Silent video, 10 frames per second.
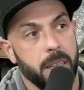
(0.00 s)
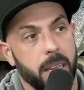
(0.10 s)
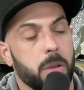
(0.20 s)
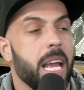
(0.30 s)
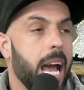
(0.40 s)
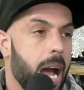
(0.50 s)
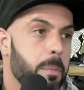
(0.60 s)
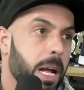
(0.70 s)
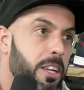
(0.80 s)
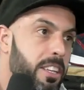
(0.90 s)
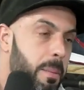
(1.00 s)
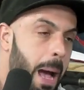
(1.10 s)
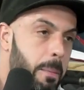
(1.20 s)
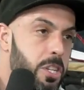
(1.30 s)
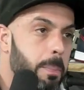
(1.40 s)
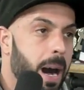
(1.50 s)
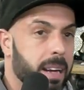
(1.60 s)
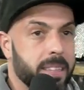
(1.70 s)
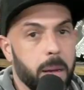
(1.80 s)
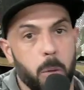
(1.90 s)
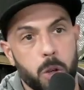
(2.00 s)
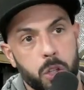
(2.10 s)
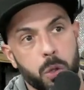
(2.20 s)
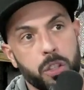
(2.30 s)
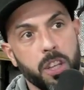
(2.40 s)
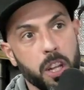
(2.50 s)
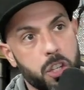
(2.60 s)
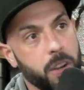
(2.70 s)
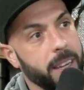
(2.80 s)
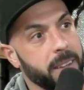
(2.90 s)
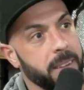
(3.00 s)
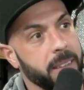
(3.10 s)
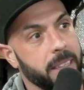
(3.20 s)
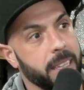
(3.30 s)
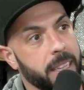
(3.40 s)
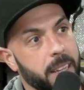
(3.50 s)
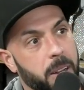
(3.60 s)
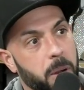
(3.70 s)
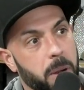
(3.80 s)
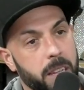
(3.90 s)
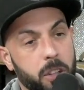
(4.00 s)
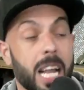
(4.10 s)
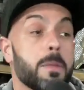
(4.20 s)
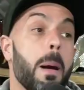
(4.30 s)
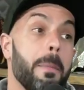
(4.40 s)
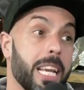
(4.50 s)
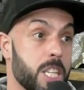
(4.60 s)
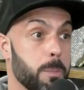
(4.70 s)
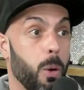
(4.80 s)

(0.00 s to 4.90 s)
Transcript: I did some amateur boxing. I'm also still a trainer, you know. So that's my main sport.